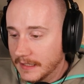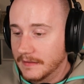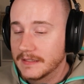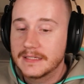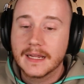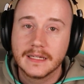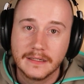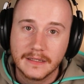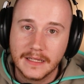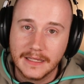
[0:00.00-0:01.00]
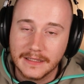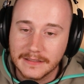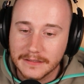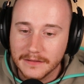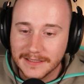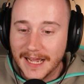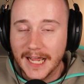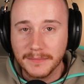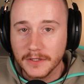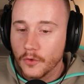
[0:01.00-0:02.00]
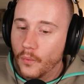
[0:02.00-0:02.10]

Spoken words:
The second is the timing.